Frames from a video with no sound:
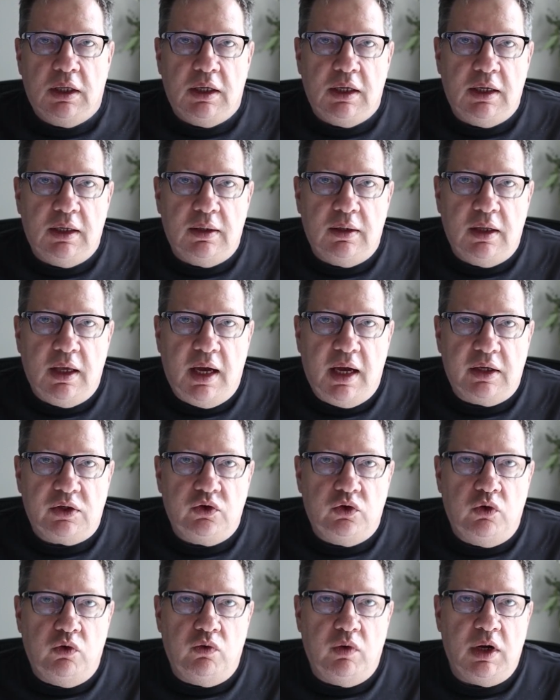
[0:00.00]
in that
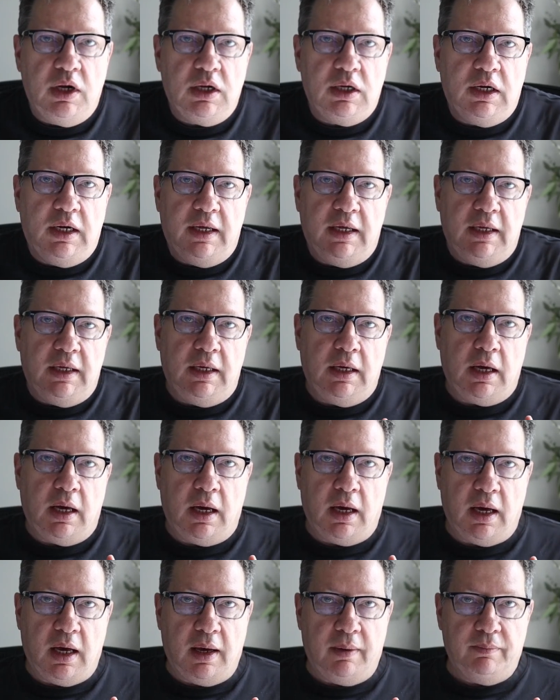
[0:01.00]
you're really
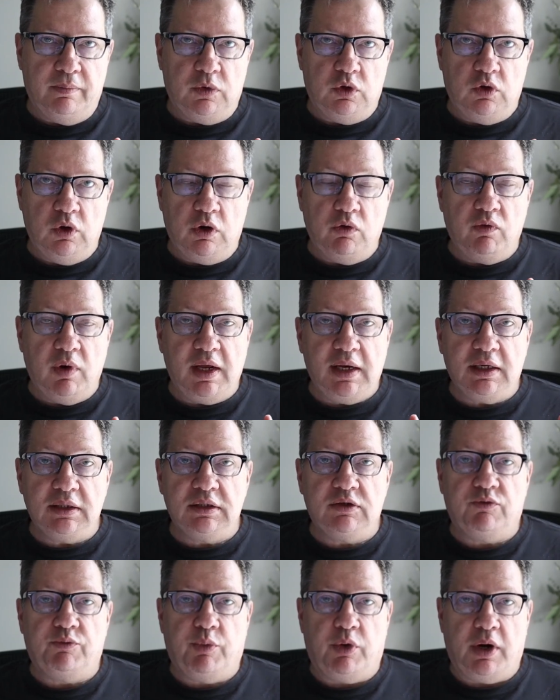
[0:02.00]
doing
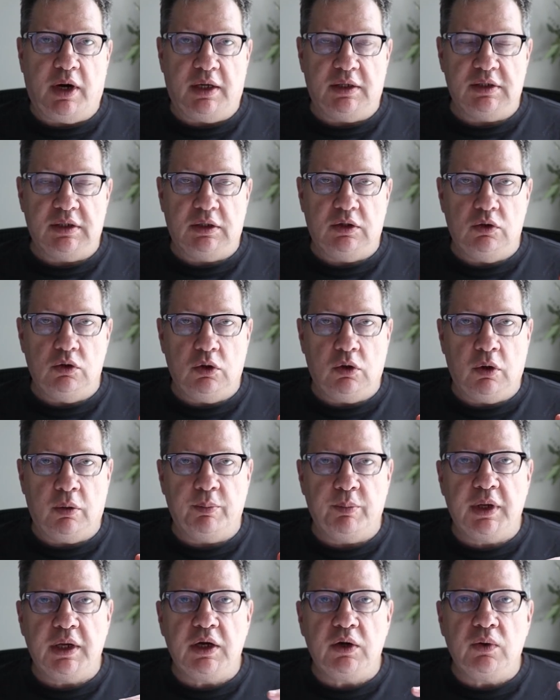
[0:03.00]
relative pricing. You're
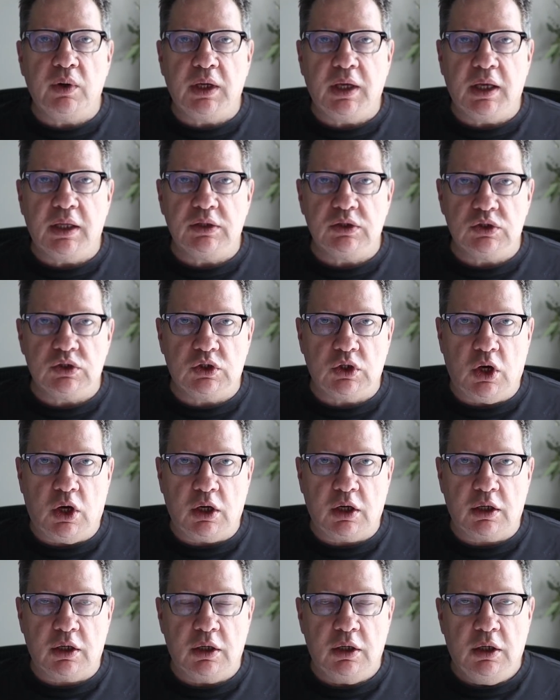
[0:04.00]
comparing a
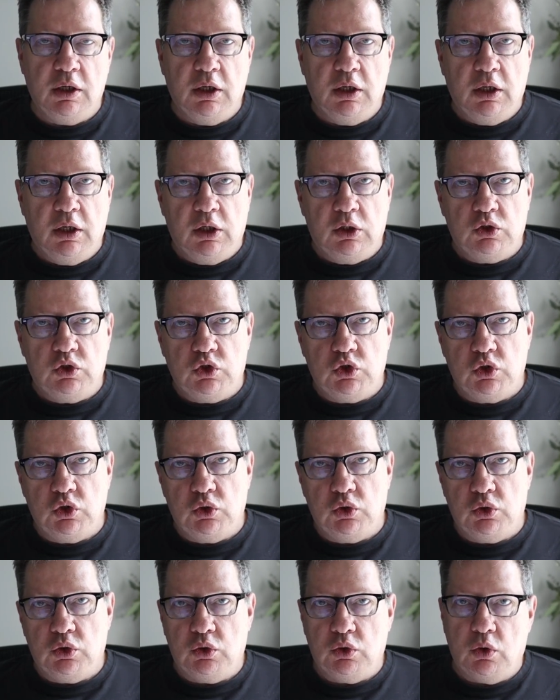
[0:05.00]
stock
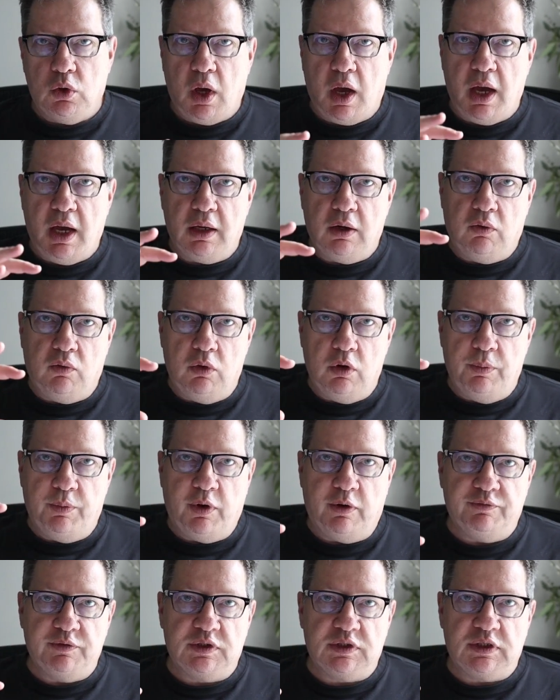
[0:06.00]
to a group
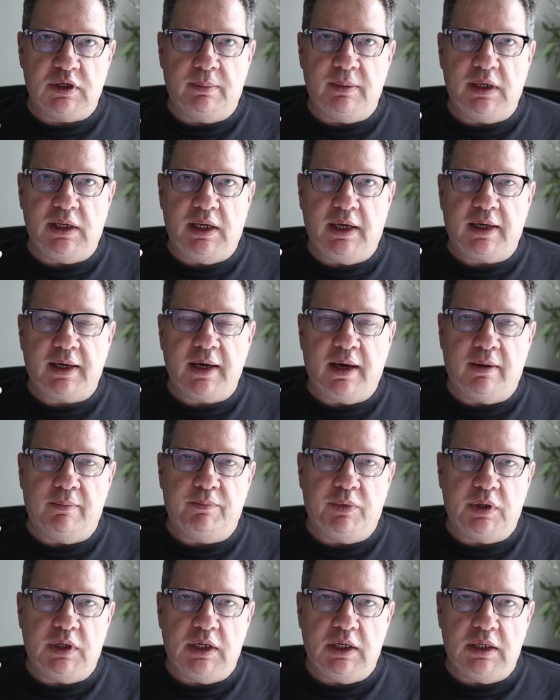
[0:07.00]
of similar
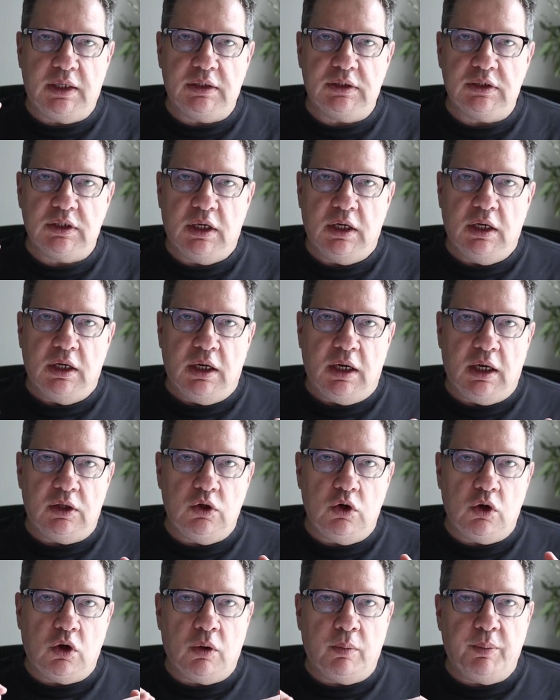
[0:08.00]
companies and
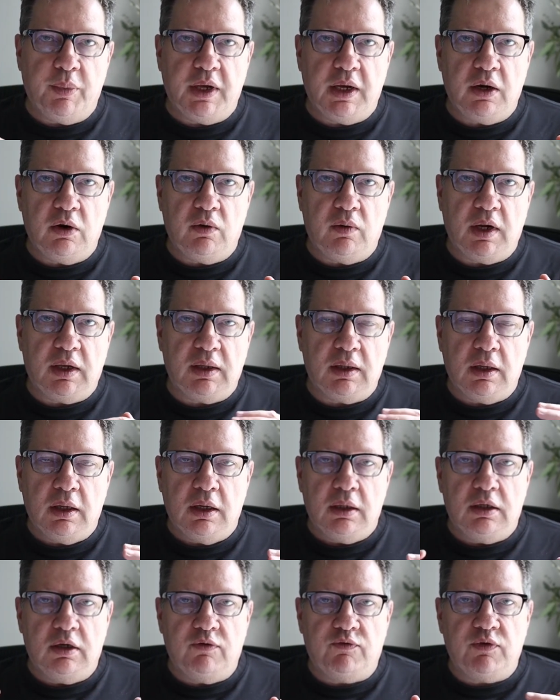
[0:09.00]
you're comparing
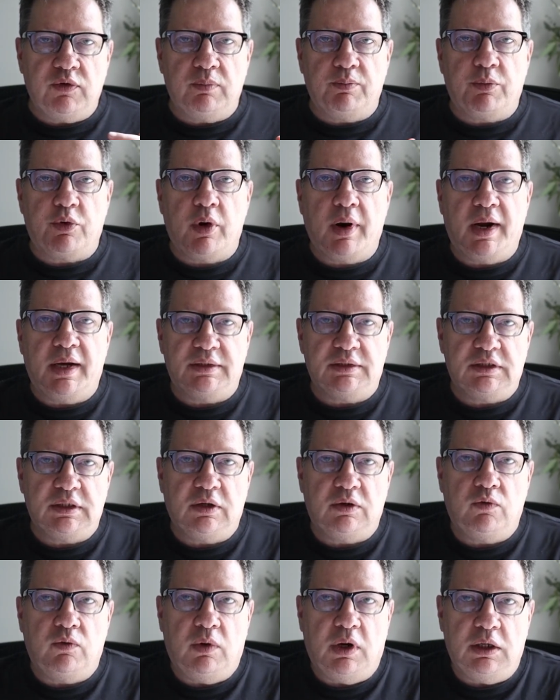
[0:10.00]
different
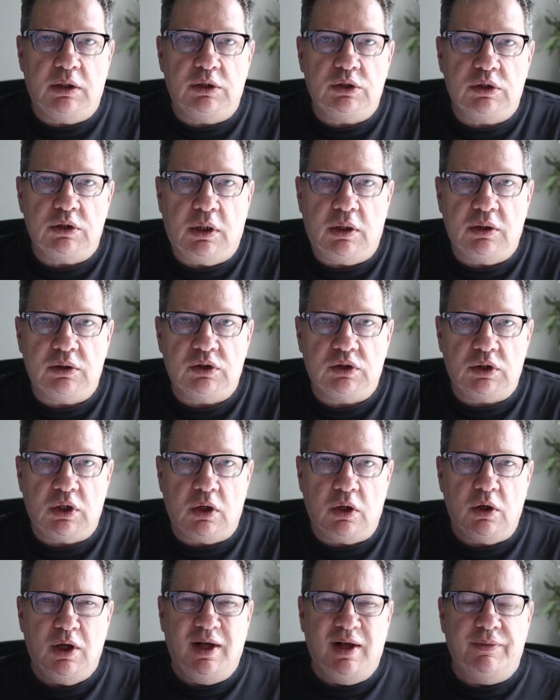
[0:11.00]
pricing ratios.
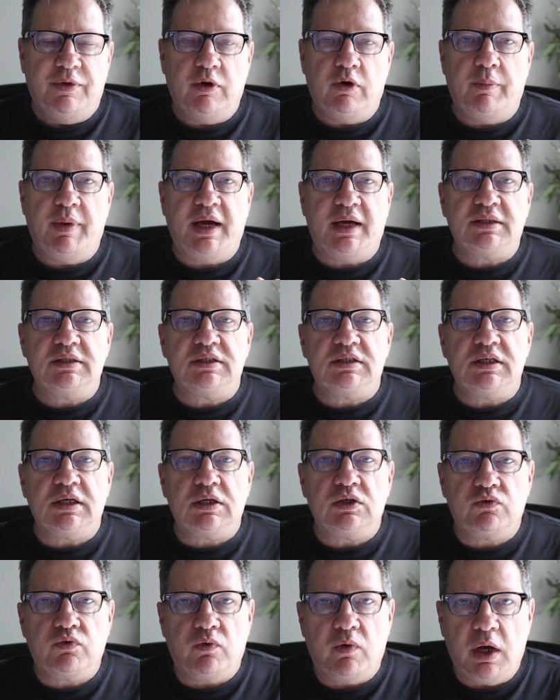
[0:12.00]
So there are about
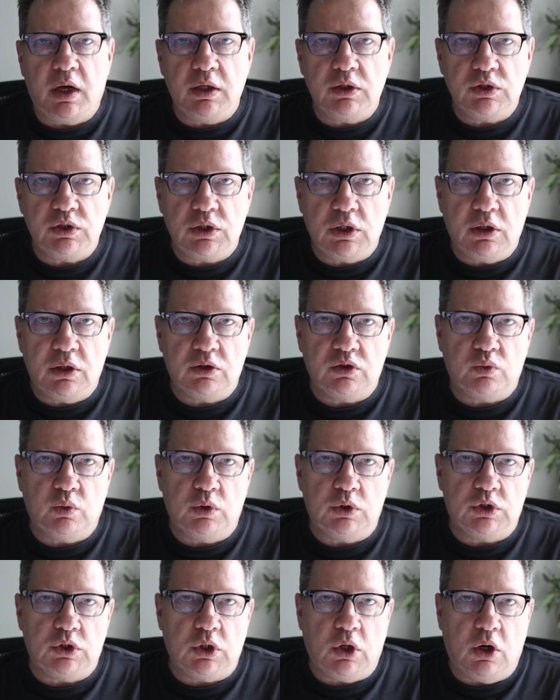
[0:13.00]
six ratios
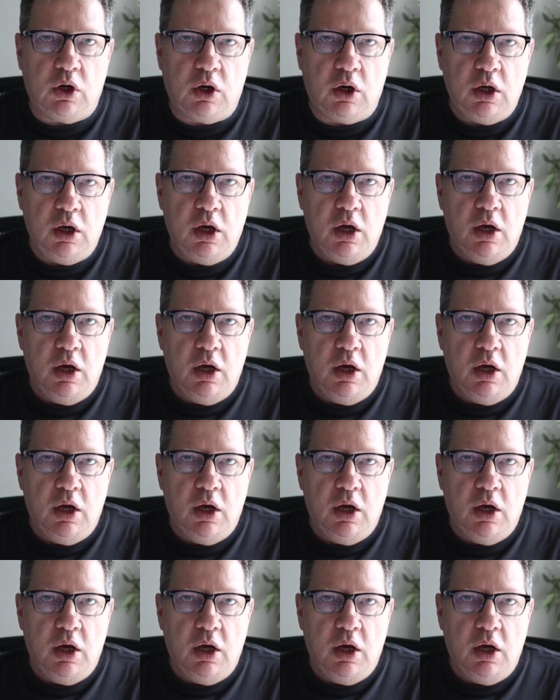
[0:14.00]
which are